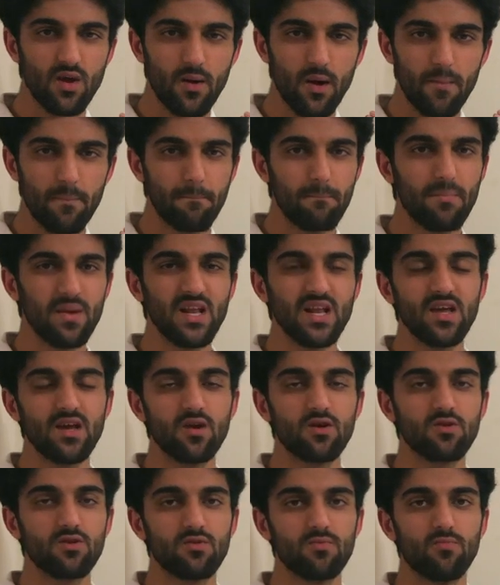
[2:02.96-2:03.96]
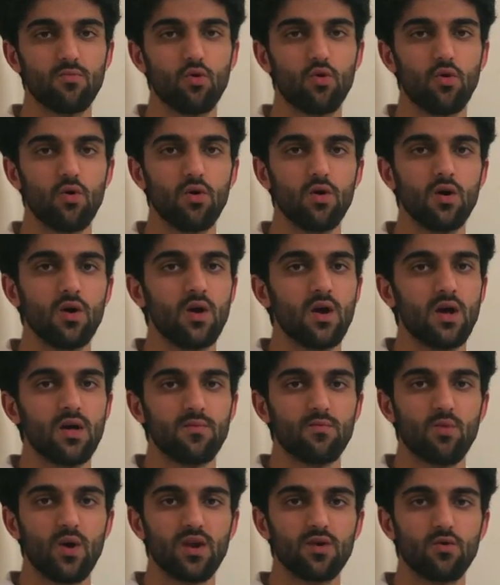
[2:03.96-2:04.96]
millions more
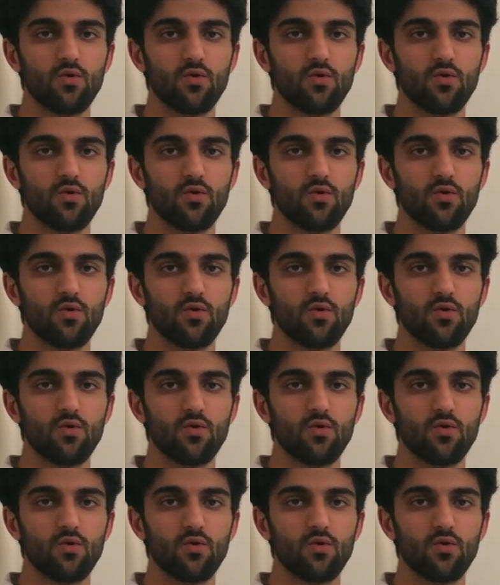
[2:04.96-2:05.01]
when